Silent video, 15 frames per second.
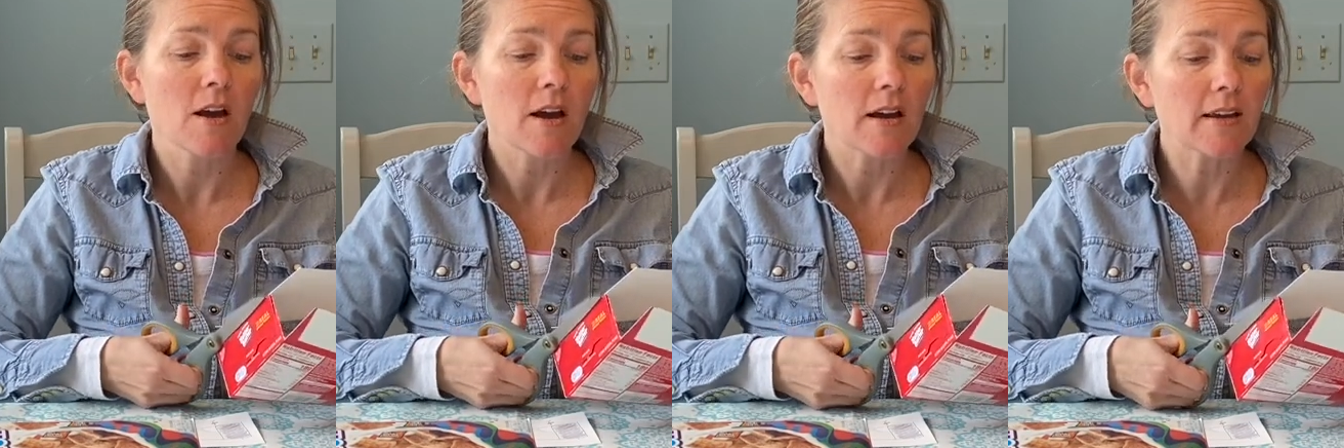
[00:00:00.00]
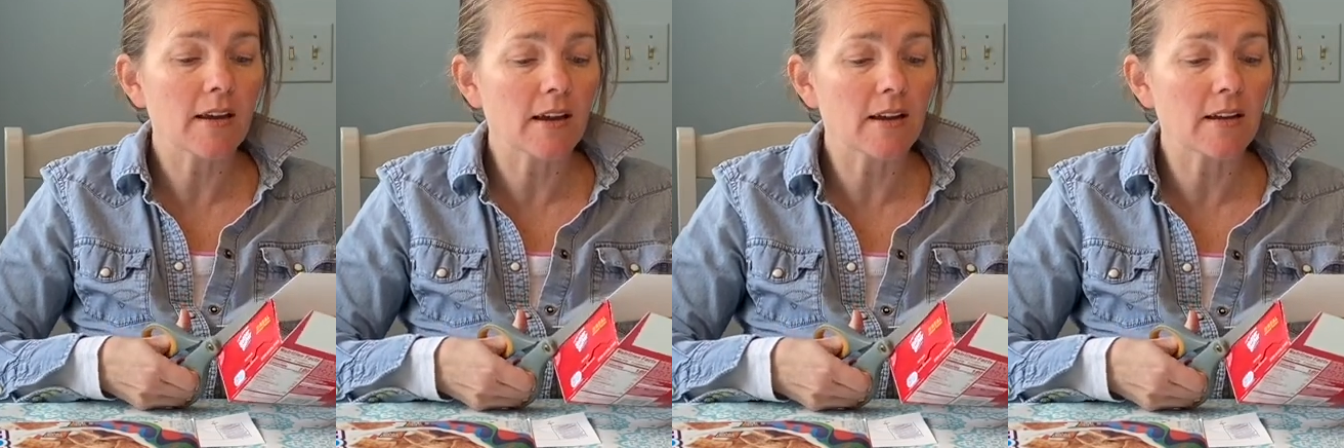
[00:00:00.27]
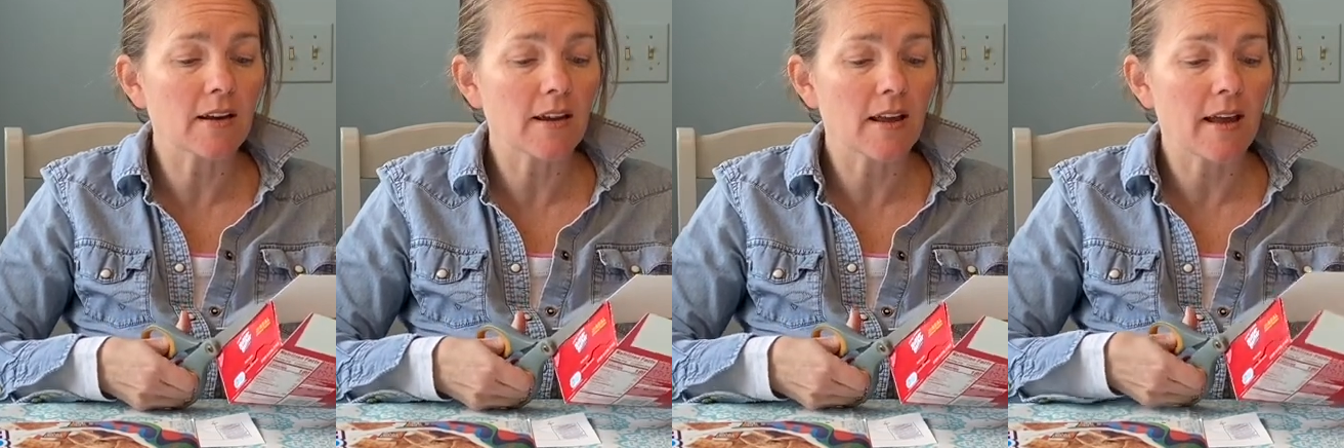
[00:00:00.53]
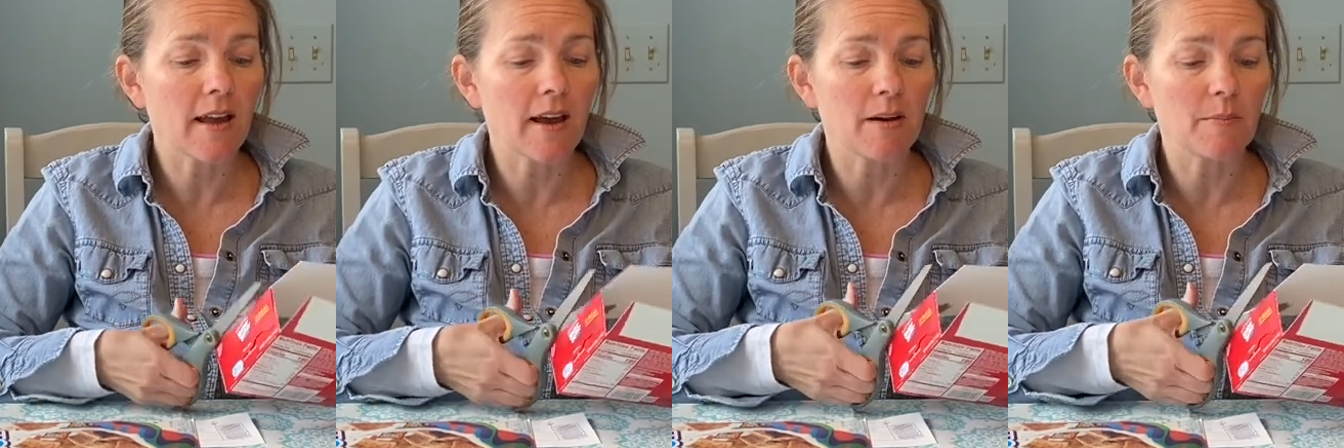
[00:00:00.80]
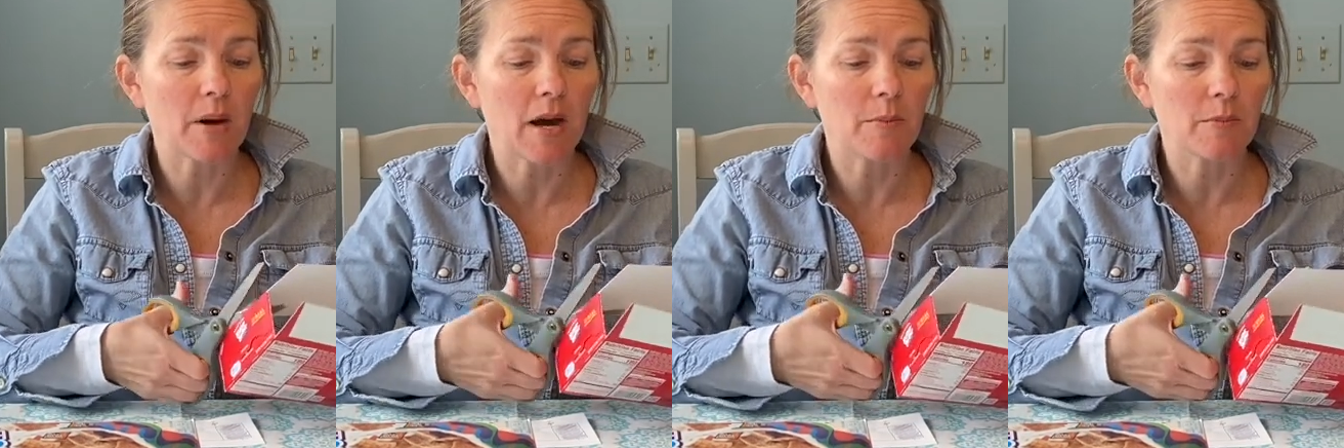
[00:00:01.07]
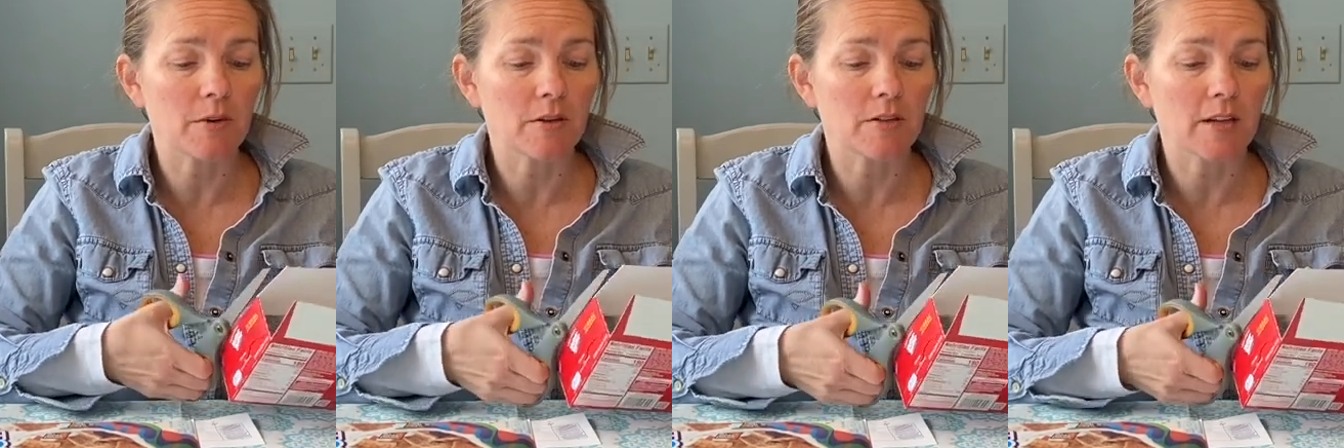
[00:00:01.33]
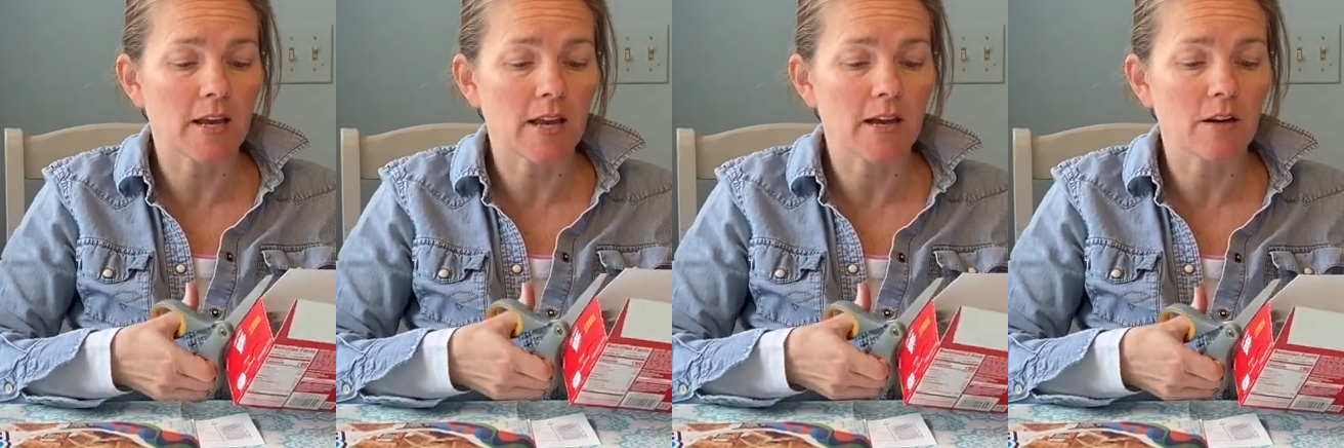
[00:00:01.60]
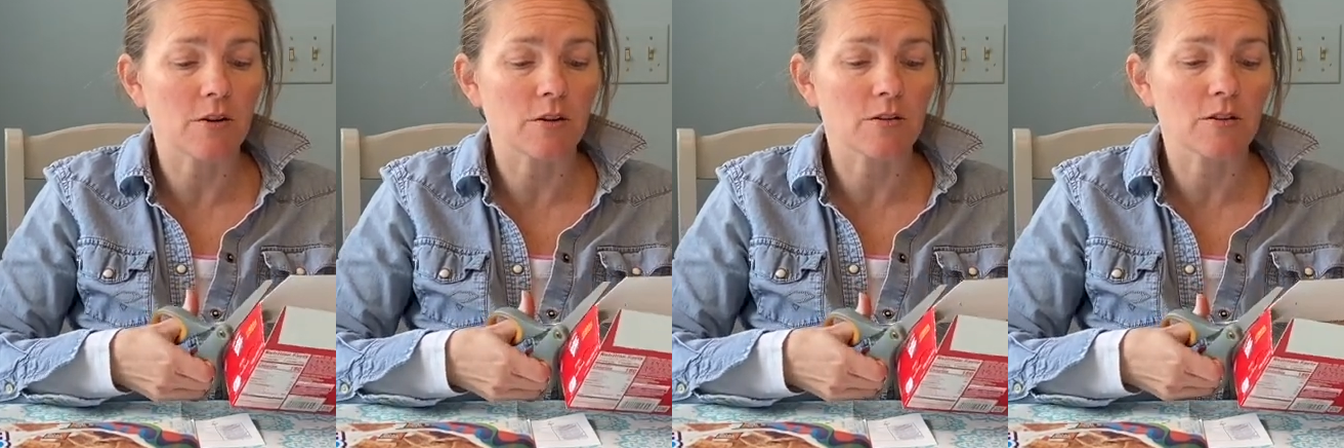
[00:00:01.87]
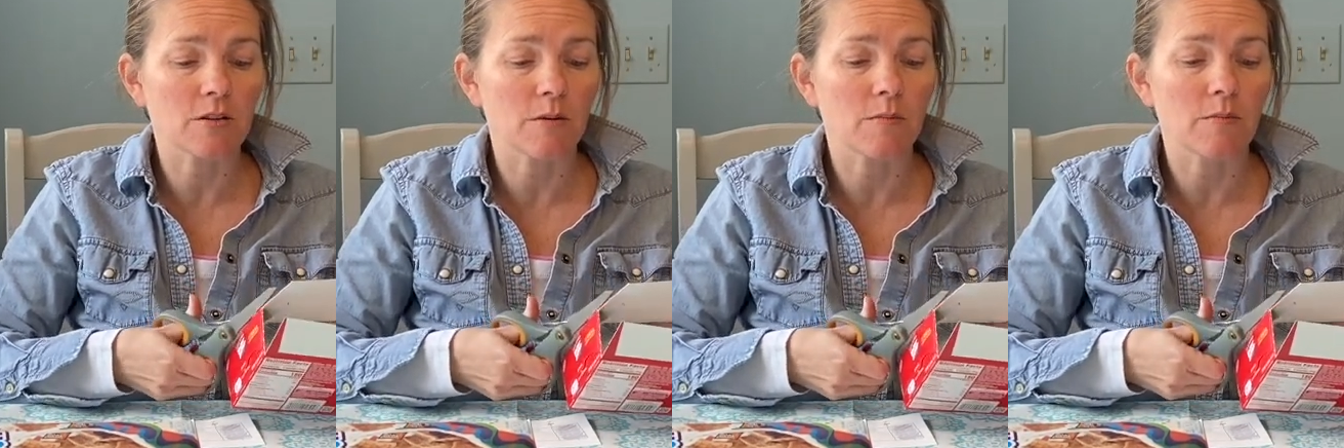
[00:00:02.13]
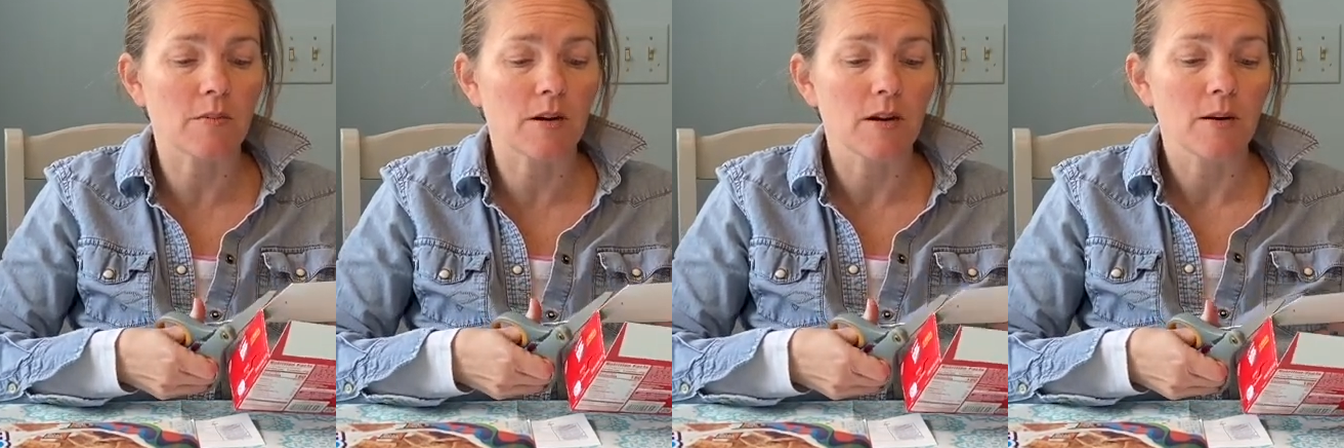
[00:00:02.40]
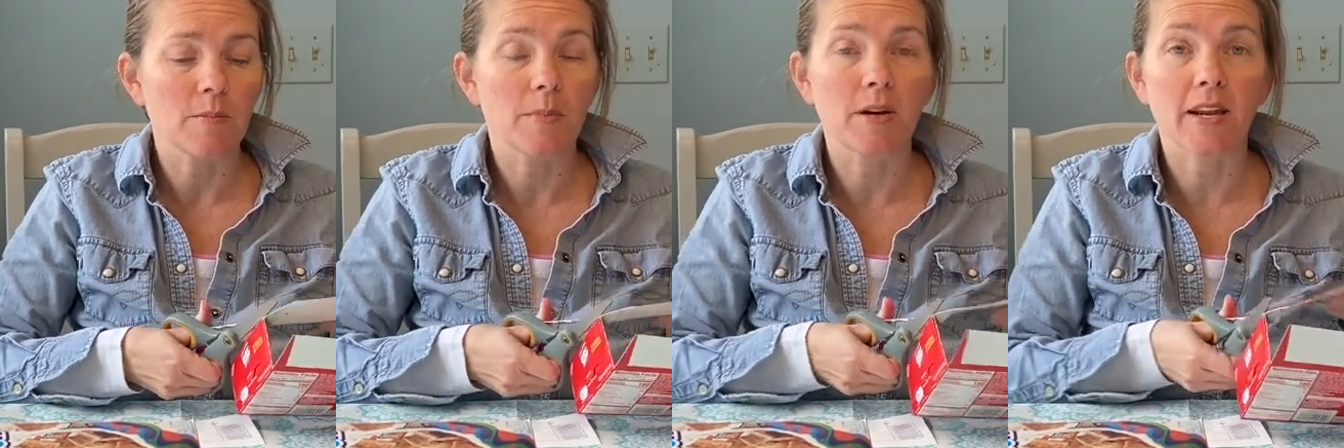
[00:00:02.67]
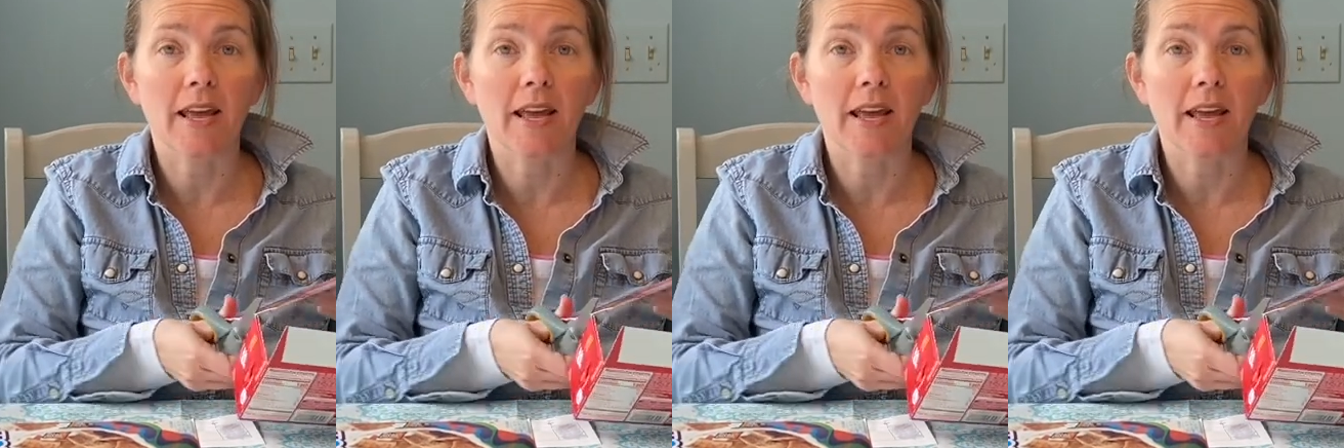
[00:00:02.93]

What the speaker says: Again, have mom or dad or somebody